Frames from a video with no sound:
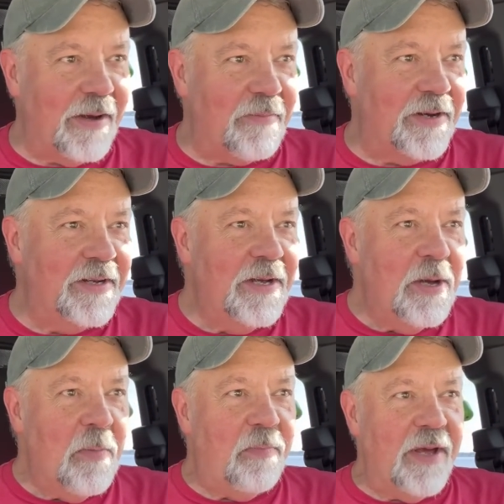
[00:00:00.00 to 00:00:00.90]
I'm a
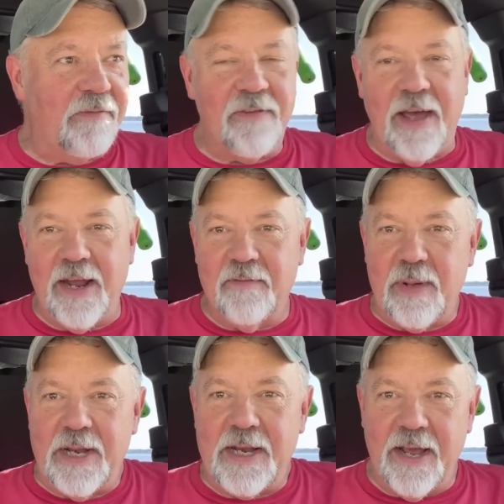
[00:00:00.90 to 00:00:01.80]
big fan of
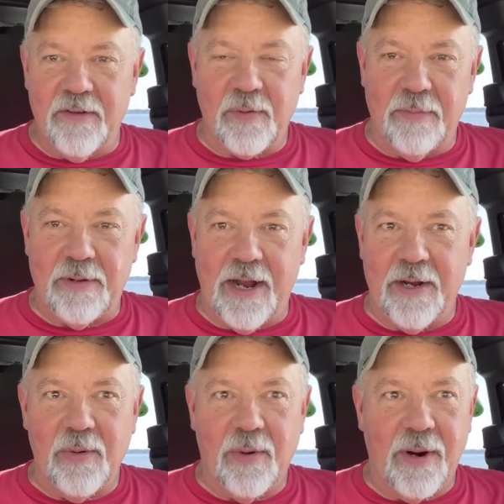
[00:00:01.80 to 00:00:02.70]
beignets when I'm down
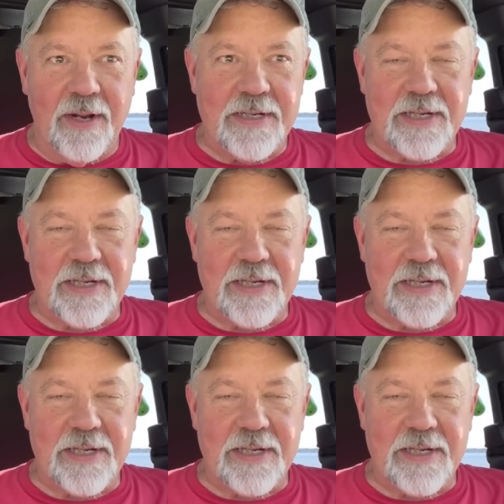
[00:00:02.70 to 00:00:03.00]
in New Orleans.